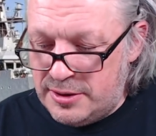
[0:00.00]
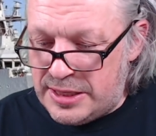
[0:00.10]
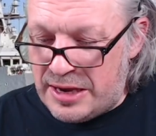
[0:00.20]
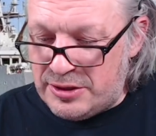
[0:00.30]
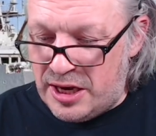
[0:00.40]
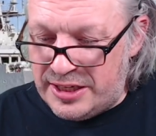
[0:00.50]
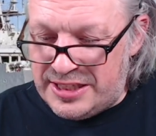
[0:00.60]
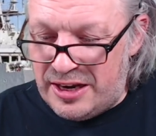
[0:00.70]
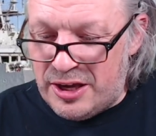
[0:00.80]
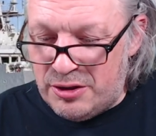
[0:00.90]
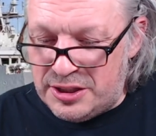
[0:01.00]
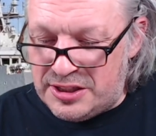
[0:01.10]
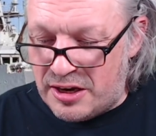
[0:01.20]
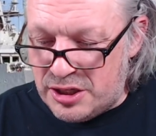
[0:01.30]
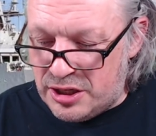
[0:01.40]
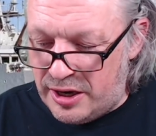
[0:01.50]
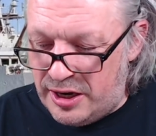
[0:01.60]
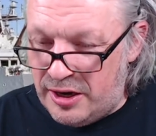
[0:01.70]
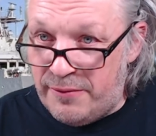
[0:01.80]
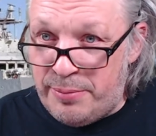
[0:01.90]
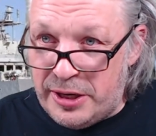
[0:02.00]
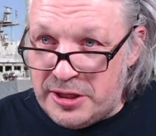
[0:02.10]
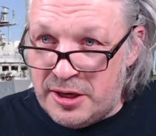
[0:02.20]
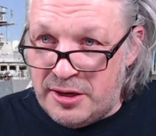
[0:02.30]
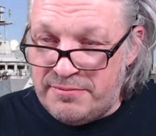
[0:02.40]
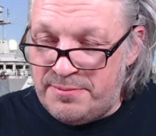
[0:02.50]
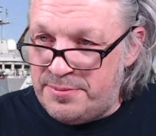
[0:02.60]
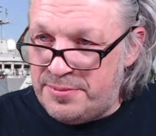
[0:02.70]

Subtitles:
Sounds nice. Look at all the sunshine in your picture.